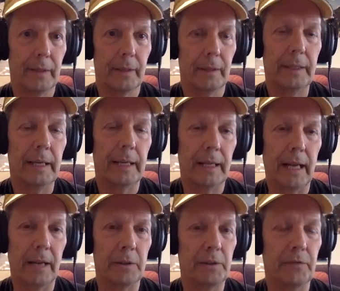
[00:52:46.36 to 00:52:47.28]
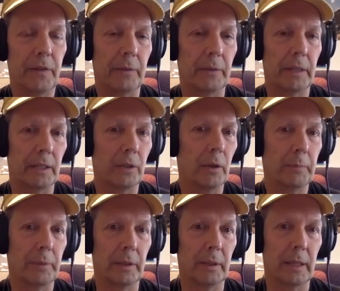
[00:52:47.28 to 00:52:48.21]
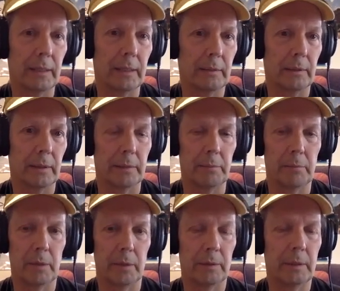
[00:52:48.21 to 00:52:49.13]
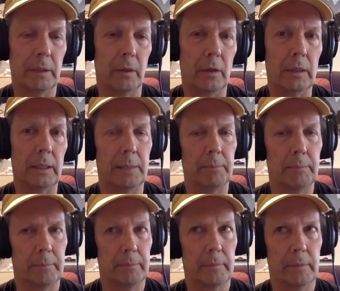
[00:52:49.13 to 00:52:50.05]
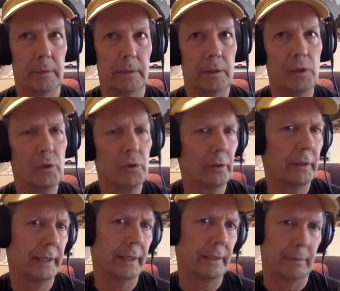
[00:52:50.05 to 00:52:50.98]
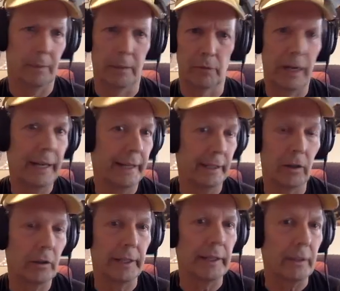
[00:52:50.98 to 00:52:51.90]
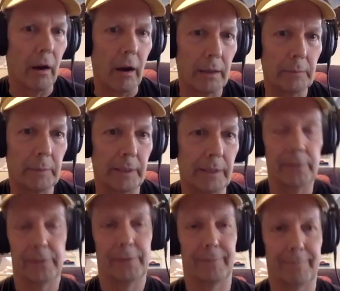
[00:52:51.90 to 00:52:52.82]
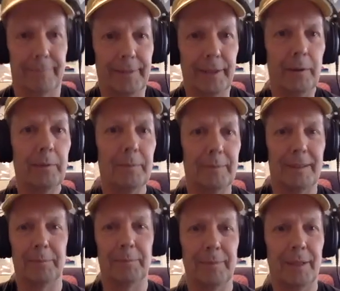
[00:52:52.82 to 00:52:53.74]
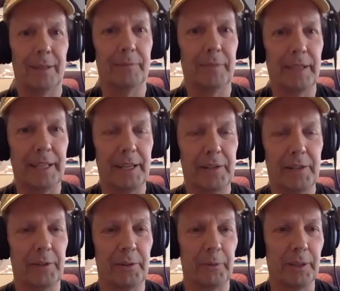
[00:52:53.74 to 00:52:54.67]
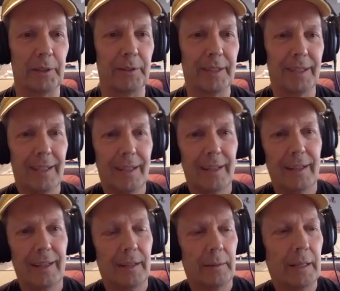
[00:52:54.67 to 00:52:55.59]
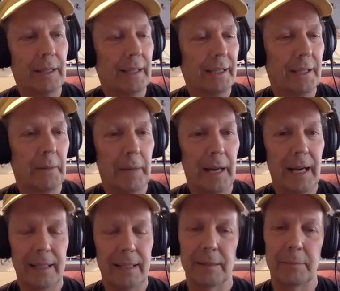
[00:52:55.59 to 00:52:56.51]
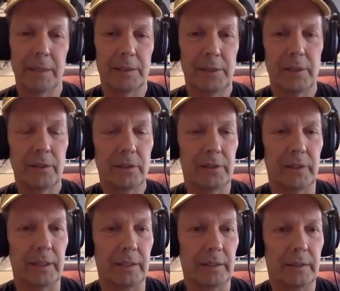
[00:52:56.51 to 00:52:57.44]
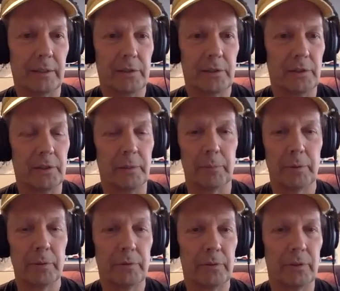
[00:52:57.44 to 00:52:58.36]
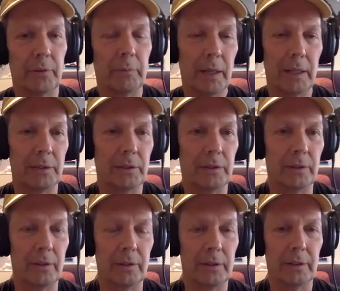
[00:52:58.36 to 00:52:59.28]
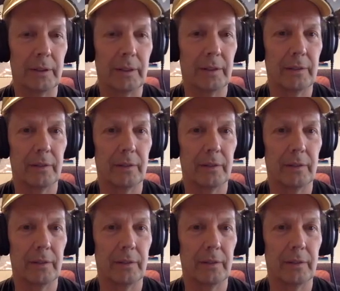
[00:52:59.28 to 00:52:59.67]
Yeah, and I always find when I go up there, I and I'm usually riding all day long because, I'm on vacation or whatever. And I come back and my skill set has just improved so much, it's